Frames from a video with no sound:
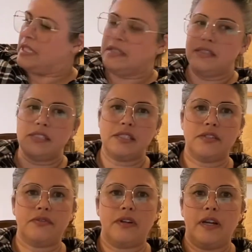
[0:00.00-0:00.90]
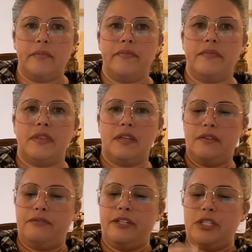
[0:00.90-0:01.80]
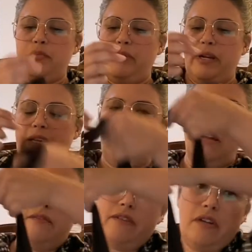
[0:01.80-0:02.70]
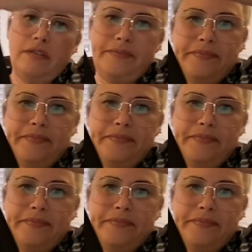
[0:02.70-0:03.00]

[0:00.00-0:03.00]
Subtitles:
this is from the French brand unbox,